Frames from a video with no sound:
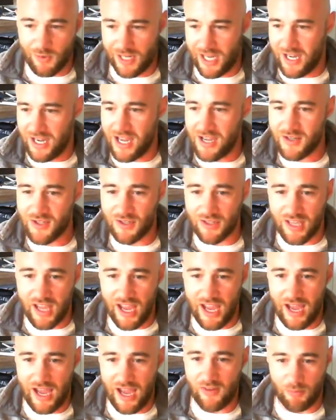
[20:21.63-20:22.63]
would I actually
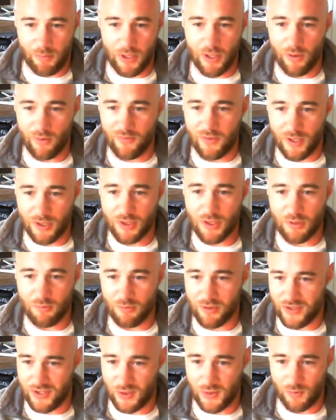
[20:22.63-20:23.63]
have a pure function
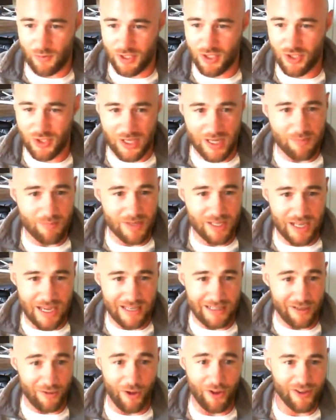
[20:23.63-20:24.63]
with a switch statement
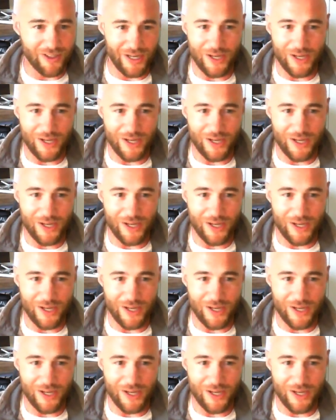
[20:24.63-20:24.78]
at all?